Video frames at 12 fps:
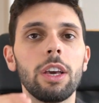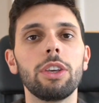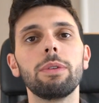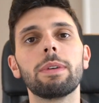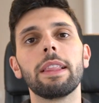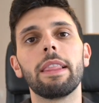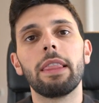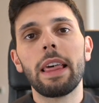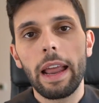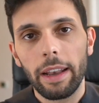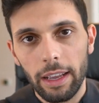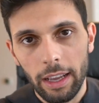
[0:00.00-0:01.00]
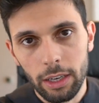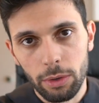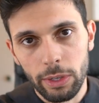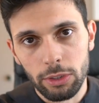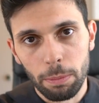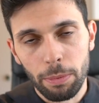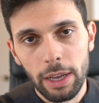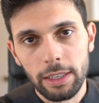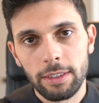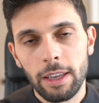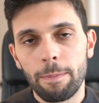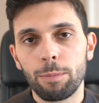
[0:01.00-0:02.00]
You can then increase your
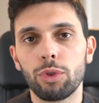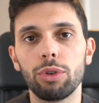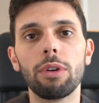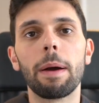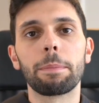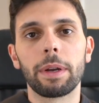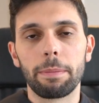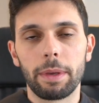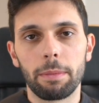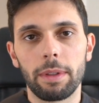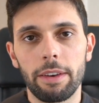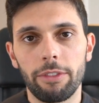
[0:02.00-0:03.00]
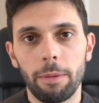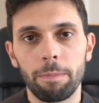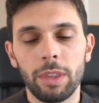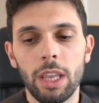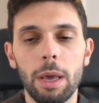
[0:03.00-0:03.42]
price to a premium level.